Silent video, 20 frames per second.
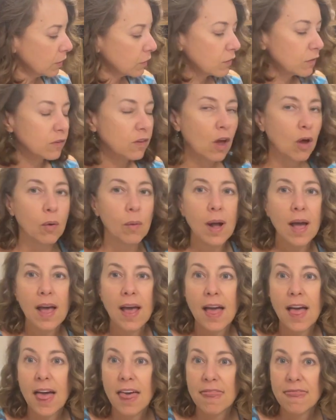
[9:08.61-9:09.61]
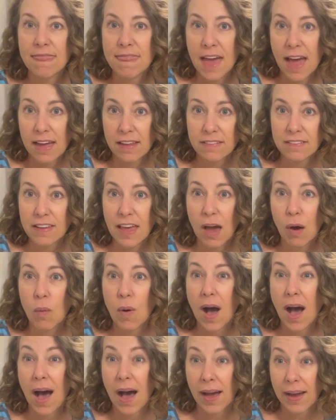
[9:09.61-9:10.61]
So that's
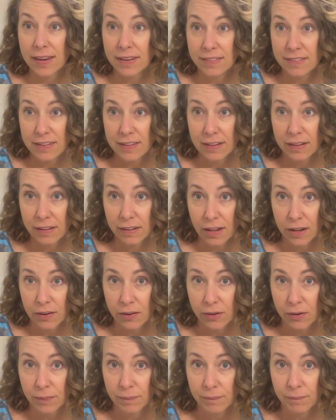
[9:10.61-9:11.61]
how I declutter.